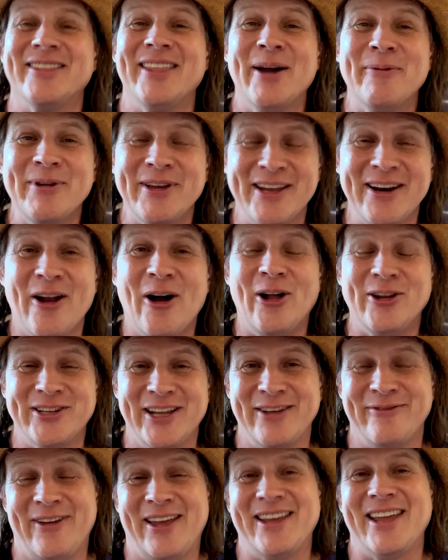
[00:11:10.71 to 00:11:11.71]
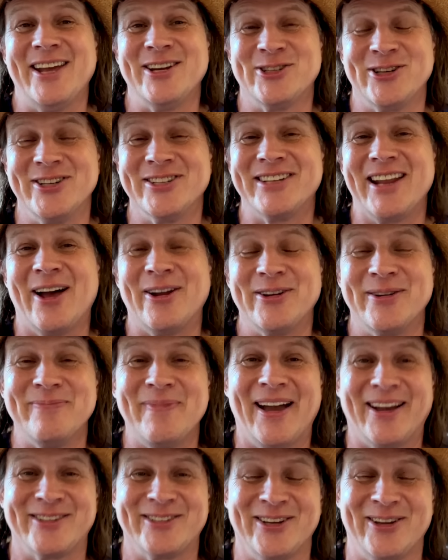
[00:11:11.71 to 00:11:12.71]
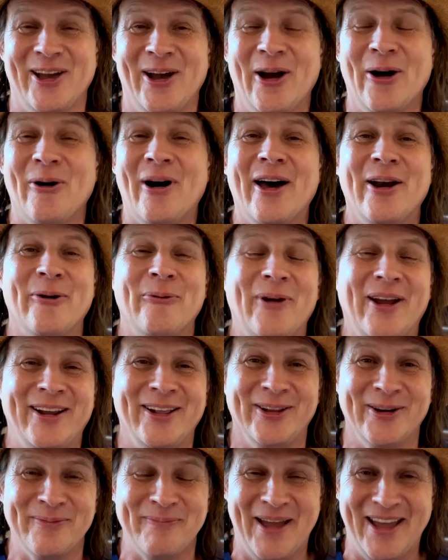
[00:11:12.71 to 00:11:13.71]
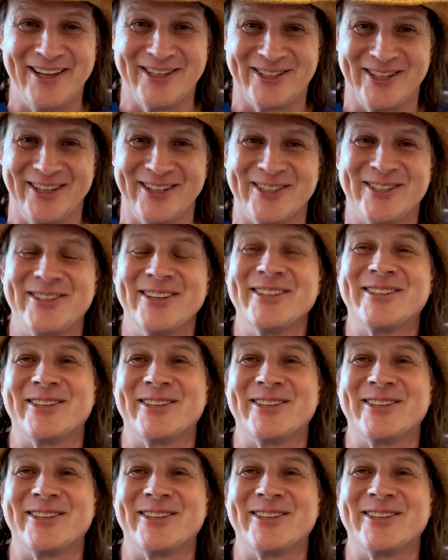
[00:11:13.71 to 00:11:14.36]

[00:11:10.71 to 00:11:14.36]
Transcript: then we can all take vacations down to Mexico on a regular basis.